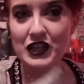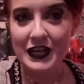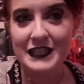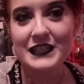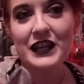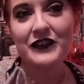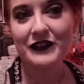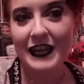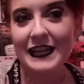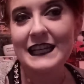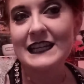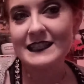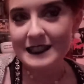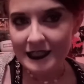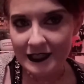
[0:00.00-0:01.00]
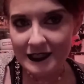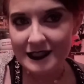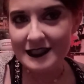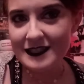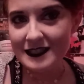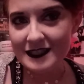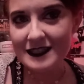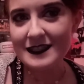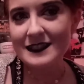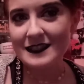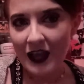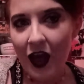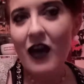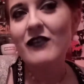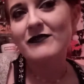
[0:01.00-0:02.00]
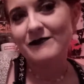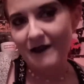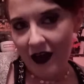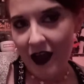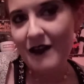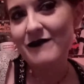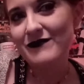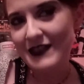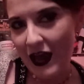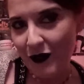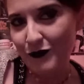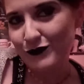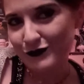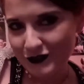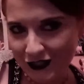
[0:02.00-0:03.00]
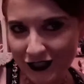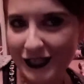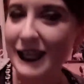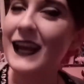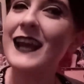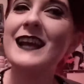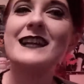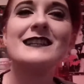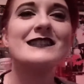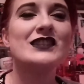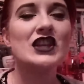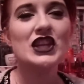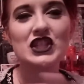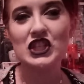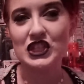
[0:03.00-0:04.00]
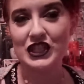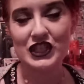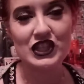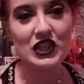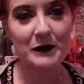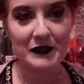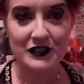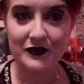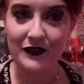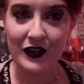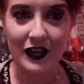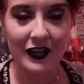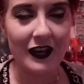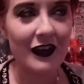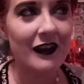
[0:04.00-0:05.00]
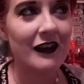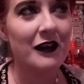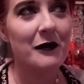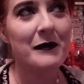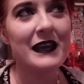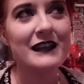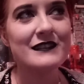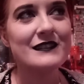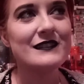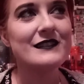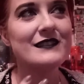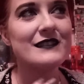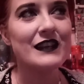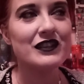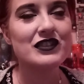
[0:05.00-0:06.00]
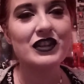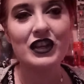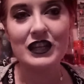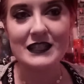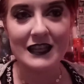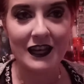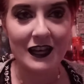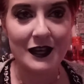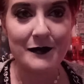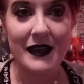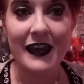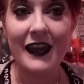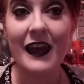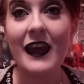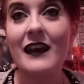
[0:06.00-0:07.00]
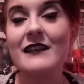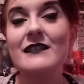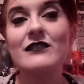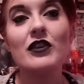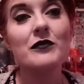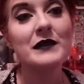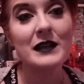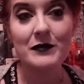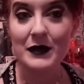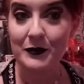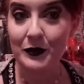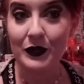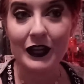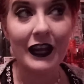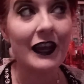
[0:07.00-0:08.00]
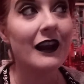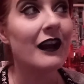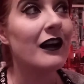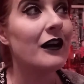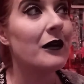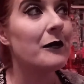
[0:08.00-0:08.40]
Transylvania 6, 5000, and it's just so much fun. It's such a good time. It has so many people in it.